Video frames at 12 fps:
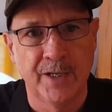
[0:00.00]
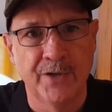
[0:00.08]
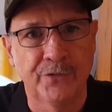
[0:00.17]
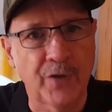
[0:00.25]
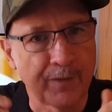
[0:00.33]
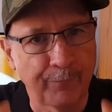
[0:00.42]

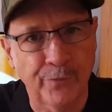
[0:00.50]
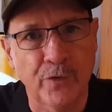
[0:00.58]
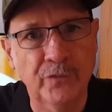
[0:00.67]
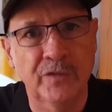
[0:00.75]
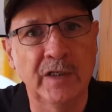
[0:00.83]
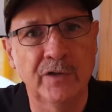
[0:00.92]
So the
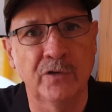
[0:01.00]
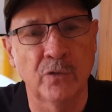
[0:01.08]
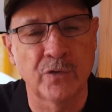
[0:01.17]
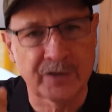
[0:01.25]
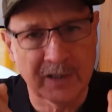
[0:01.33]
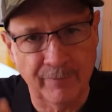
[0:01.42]
first thing to do
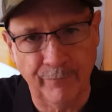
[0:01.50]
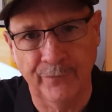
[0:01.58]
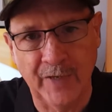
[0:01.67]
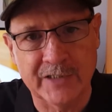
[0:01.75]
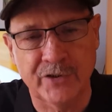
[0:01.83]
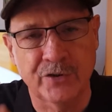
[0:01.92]
is
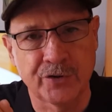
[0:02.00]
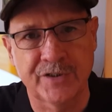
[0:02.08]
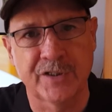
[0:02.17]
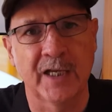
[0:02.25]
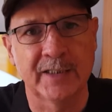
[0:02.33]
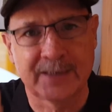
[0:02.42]
confess your
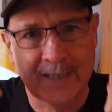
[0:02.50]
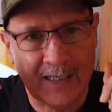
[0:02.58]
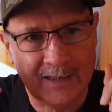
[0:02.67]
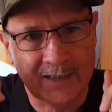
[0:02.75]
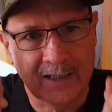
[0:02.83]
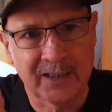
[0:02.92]
sin,
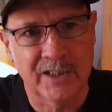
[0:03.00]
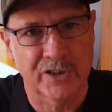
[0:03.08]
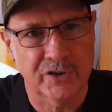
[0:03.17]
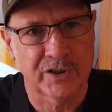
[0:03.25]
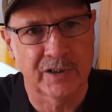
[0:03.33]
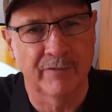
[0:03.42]
take the
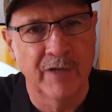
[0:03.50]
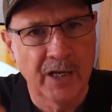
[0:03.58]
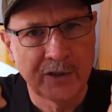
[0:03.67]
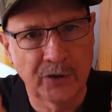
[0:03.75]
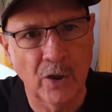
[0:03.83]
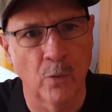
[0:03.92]
initiative,
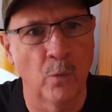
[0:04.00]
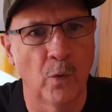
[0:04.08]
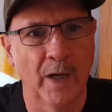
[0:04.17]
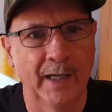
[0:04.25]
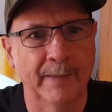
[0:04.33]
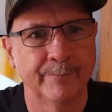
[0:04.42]
don't
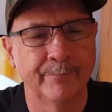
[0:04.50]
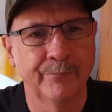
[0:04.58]
wait.